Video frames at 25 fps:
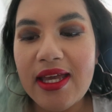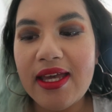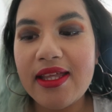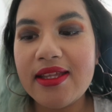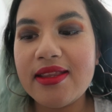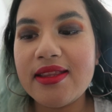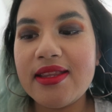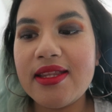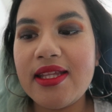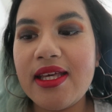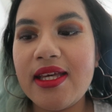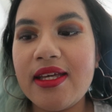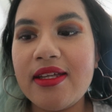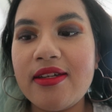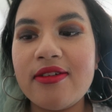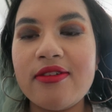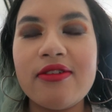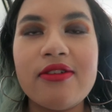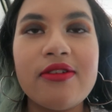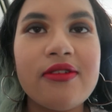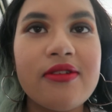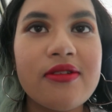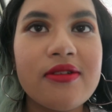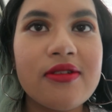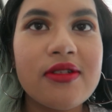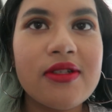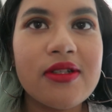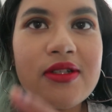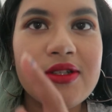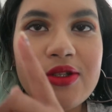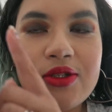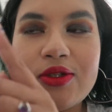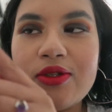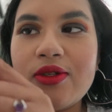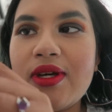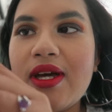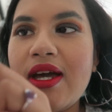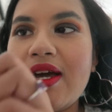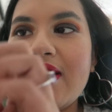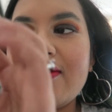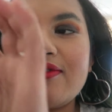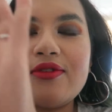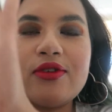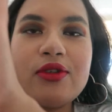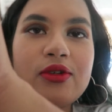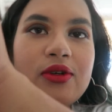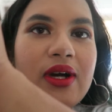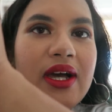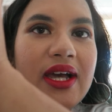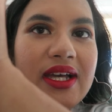And then you
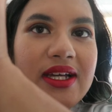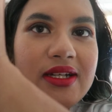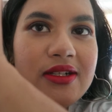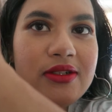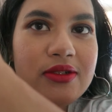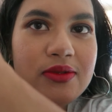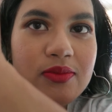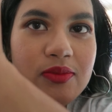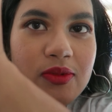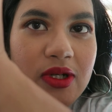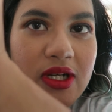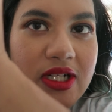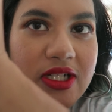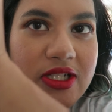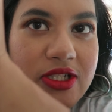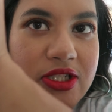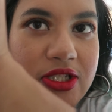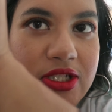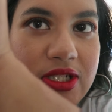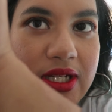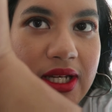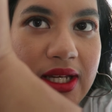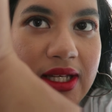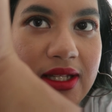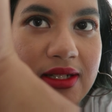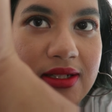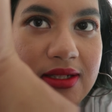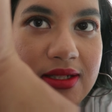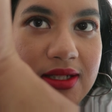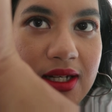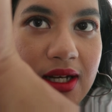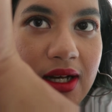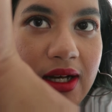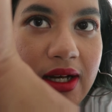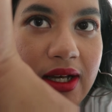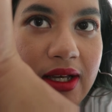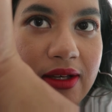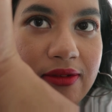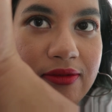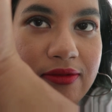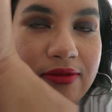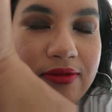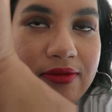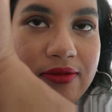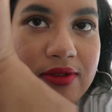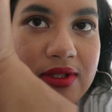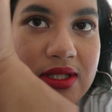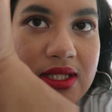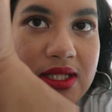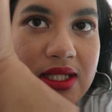have your angle brush, and I've
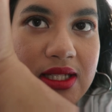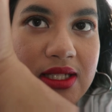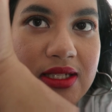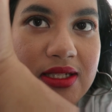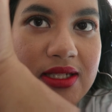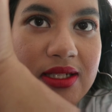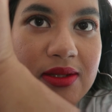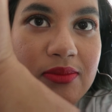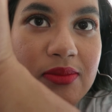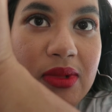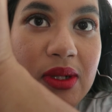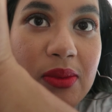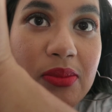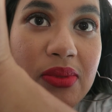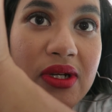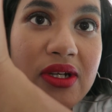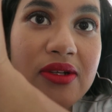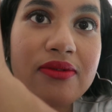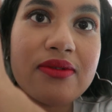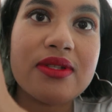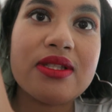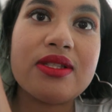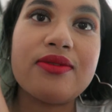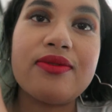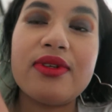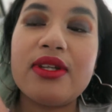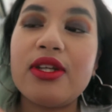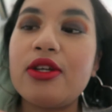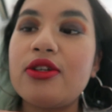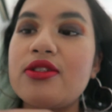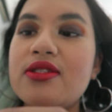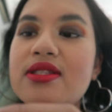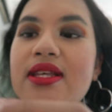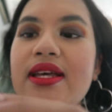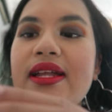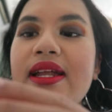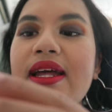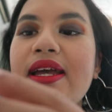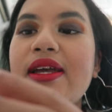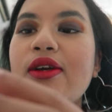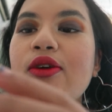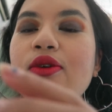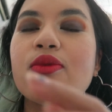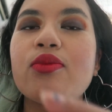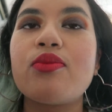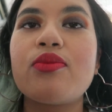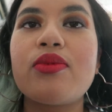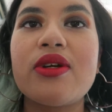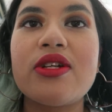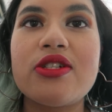said in my previous videos that
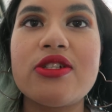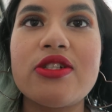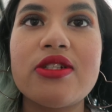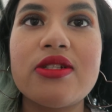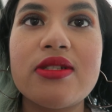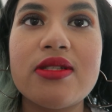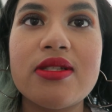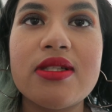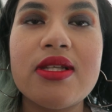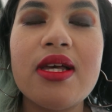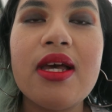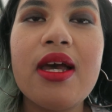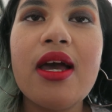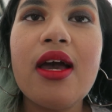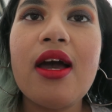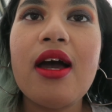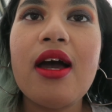angle brushes